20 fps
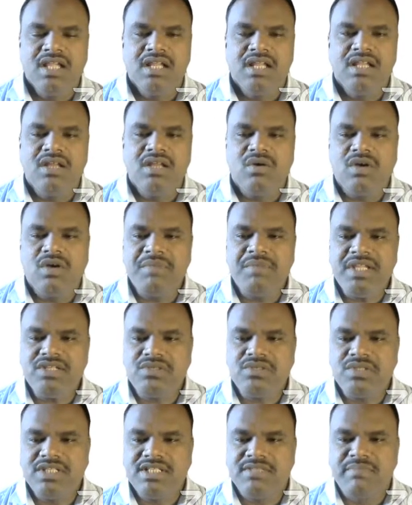Now, coming
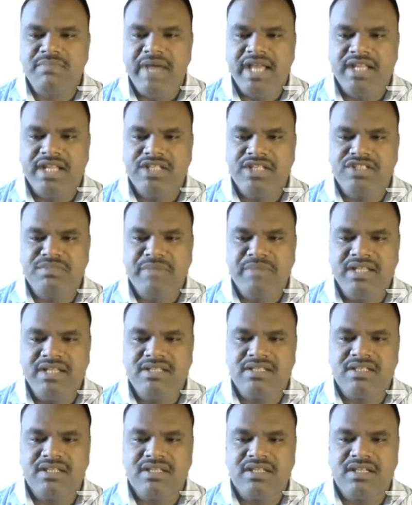to this
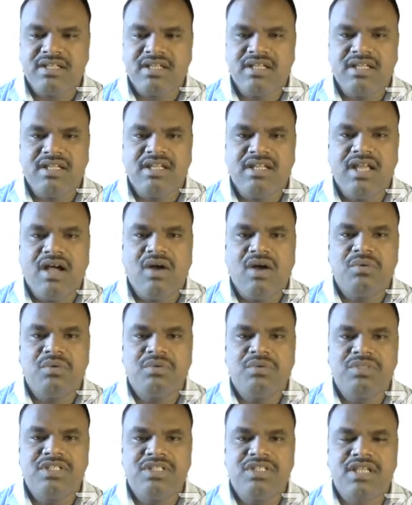management, and now
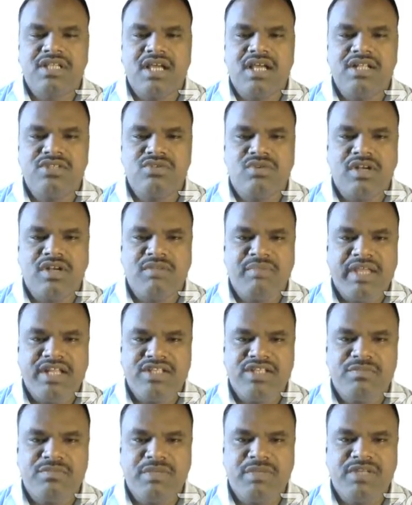this cultural
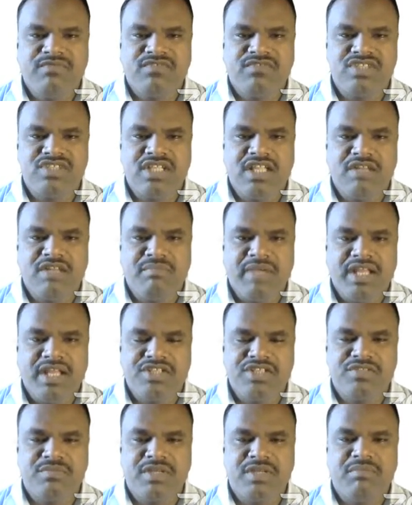management, physical
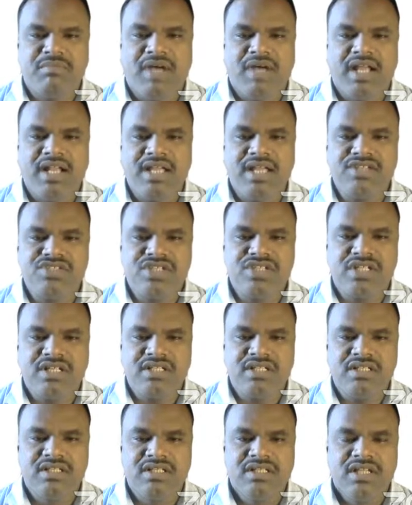management,
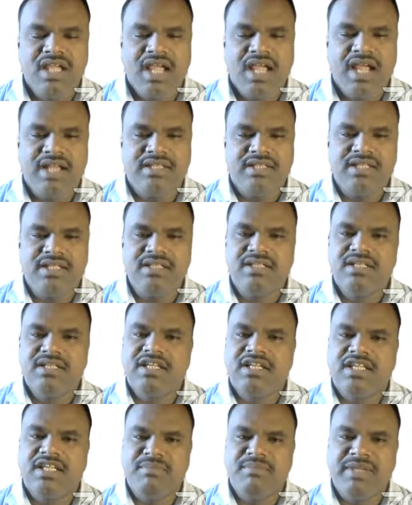biological, and then
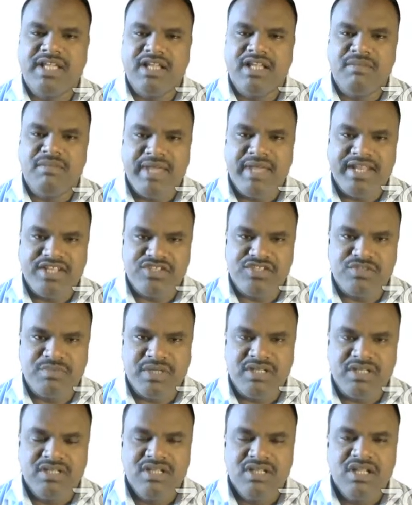chemical
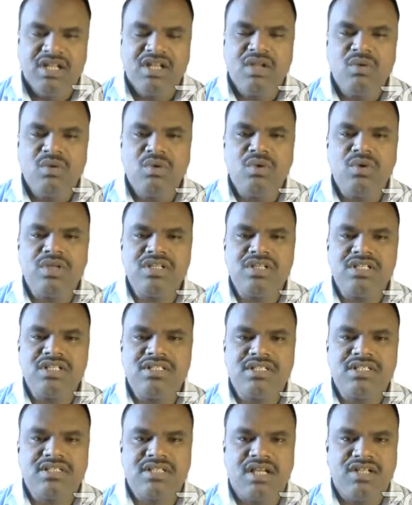management. Now, look into
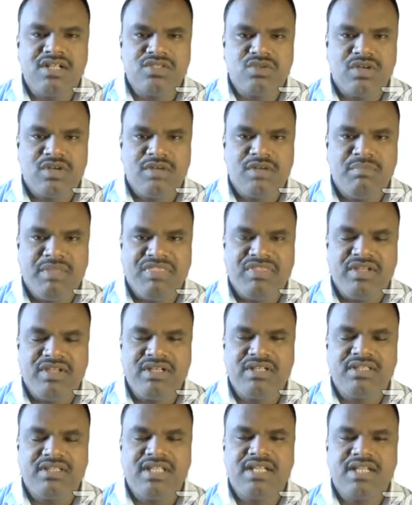this cultural method,
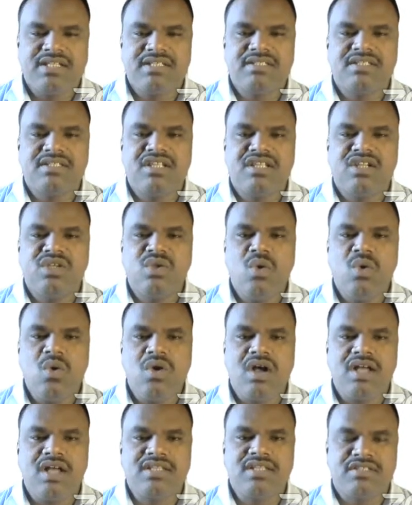that is a
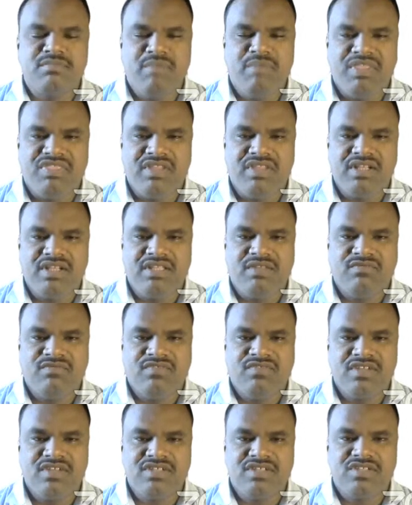no-cost method. The
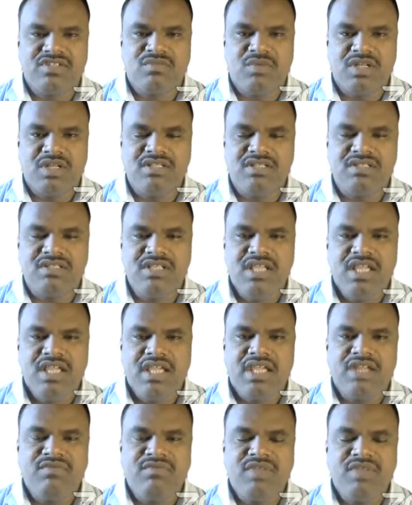first one is,
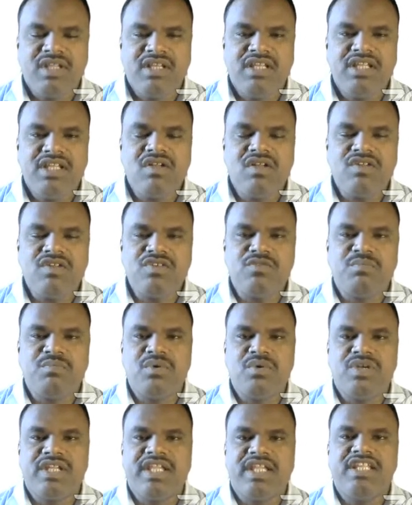and we need not to
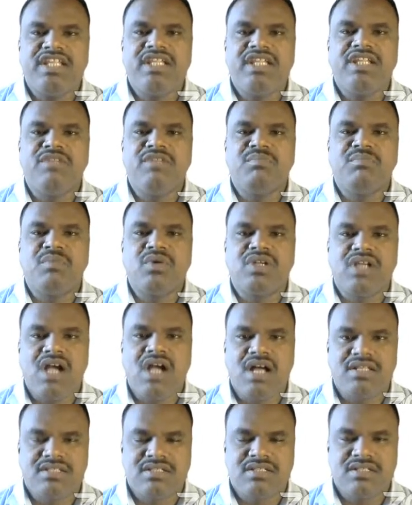put any input
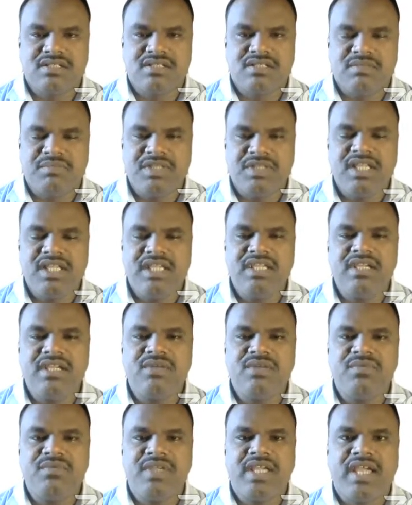cost or something.
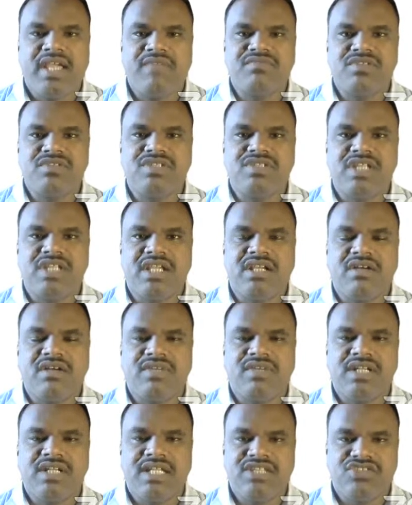Here, we have to take
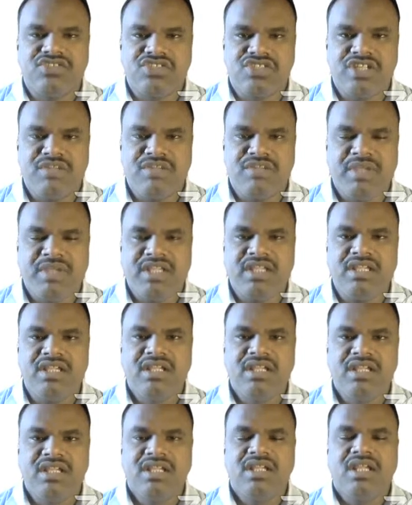our decision making
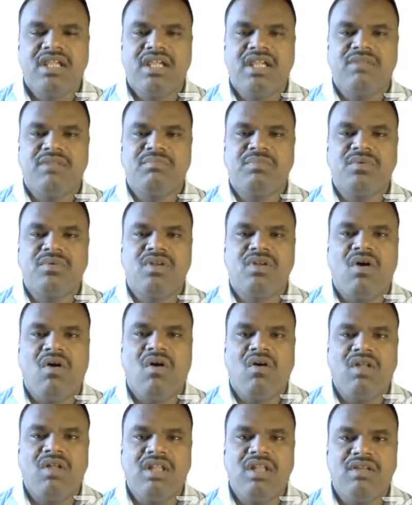and put
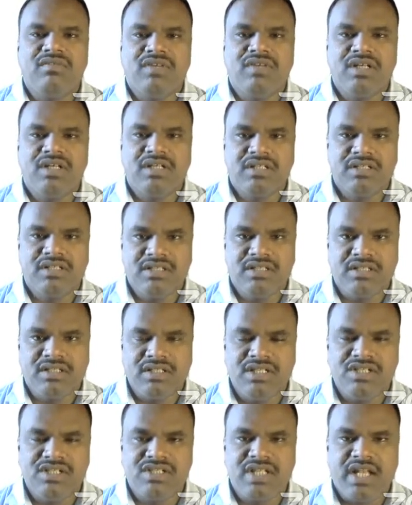all our
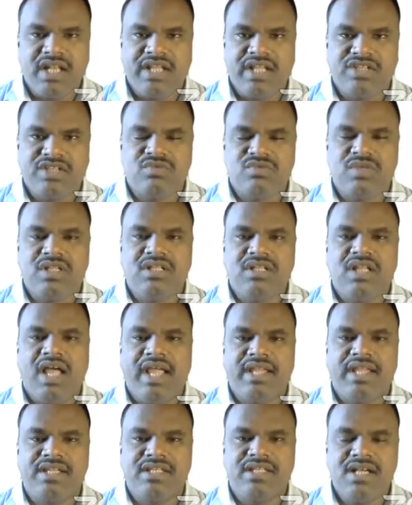intellectual
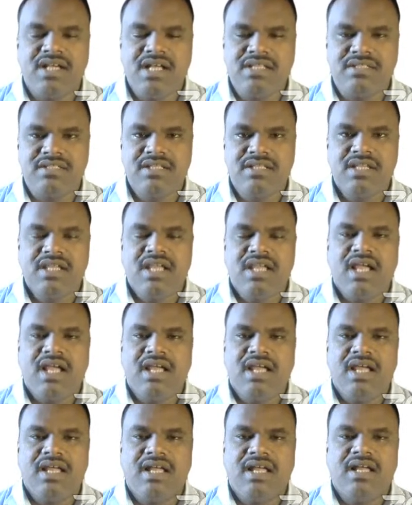ideas,
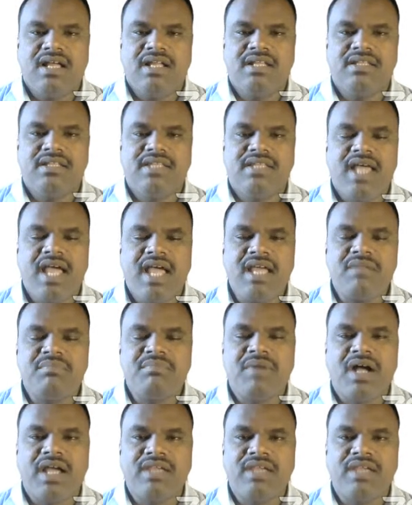and
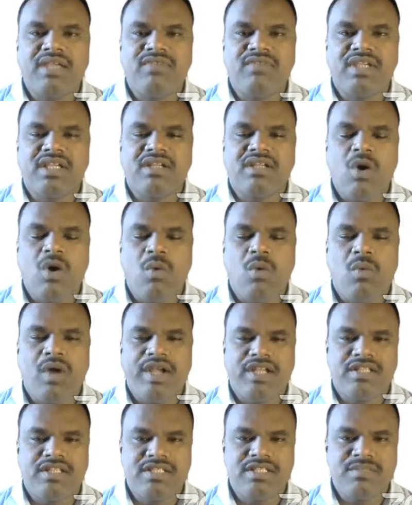thereby we can
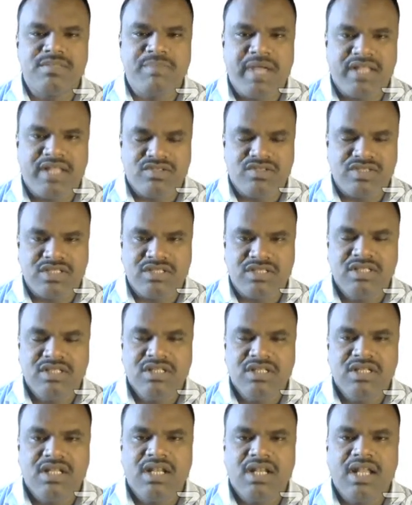avoid this pathogen.
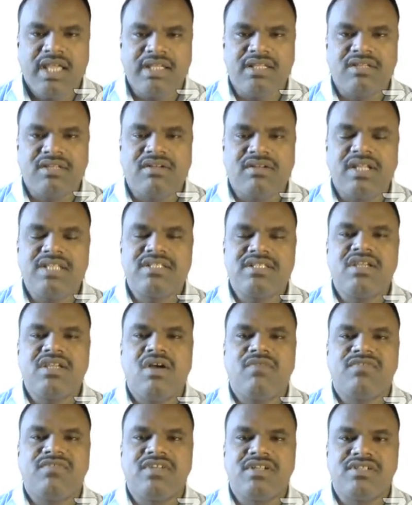Like raising
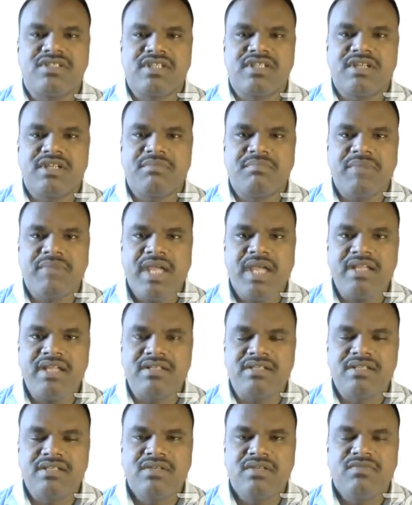of nursery bed,
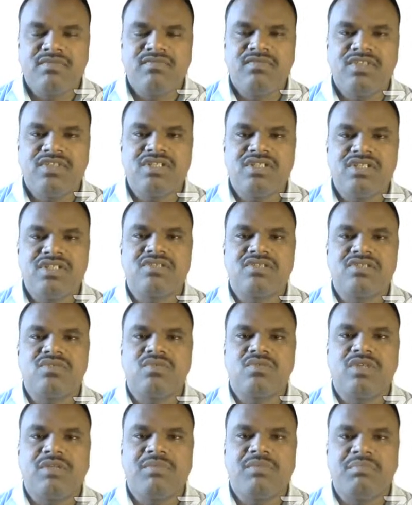which is the
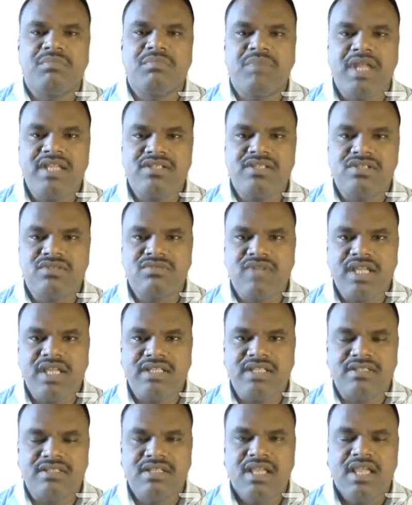suitable place to
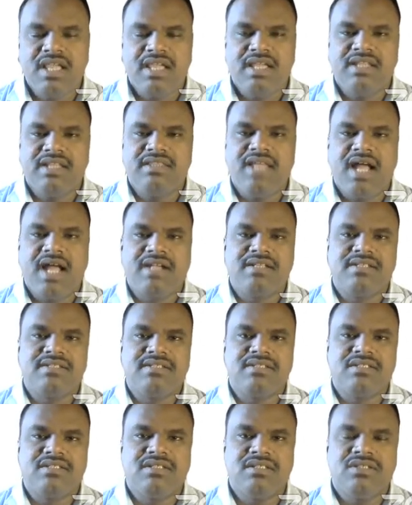raise, and that
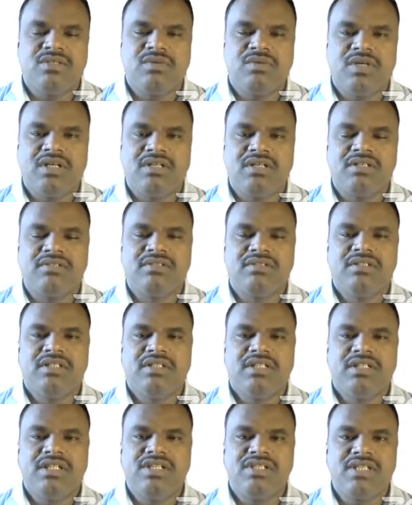is your
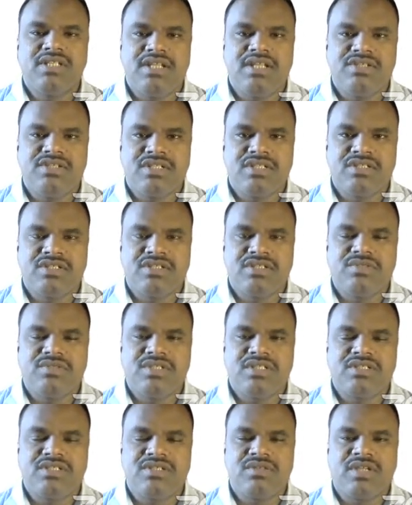intelligence.
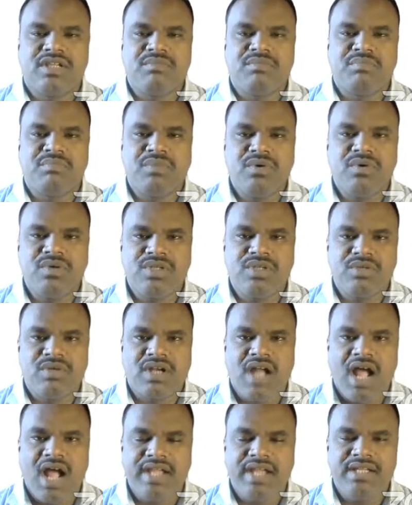You can put
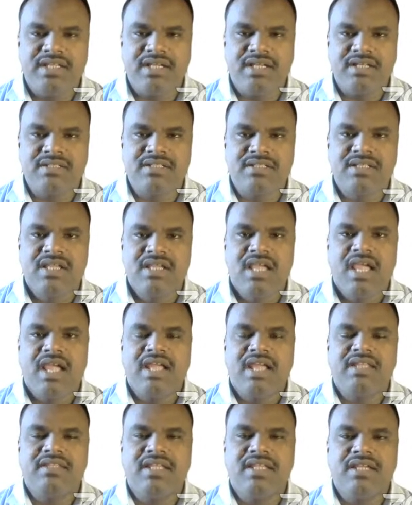your ideas,
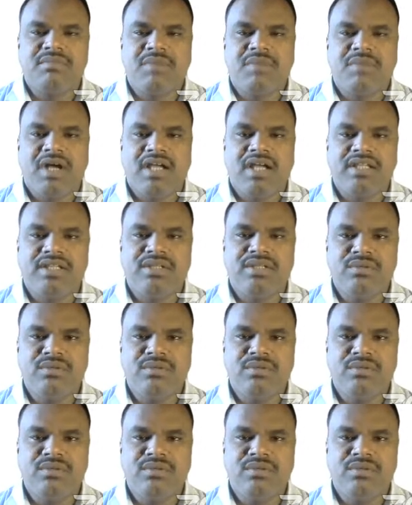and thereby